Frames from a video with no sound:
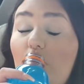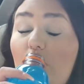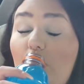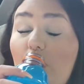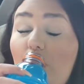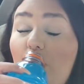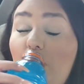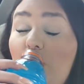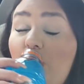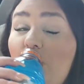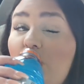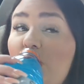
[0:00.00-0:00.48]

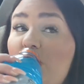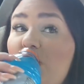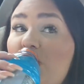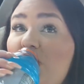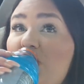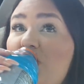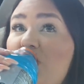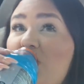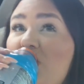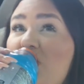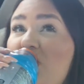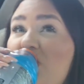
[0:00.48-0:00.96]

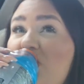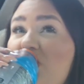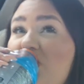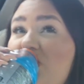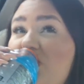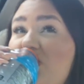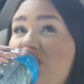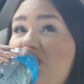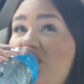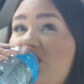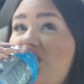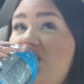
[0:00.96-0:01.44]

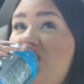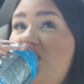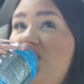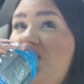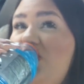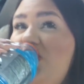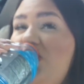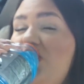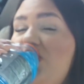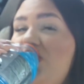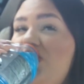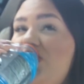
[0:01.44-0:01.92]

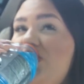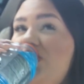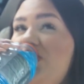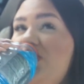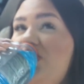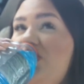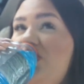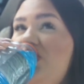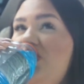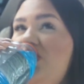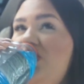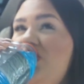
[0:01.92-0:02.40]

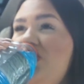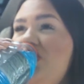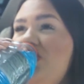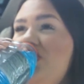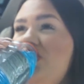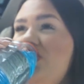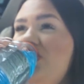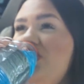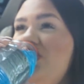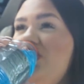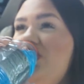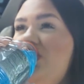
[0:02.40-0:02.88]

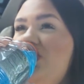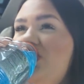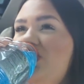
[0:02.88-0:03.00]
[no speech]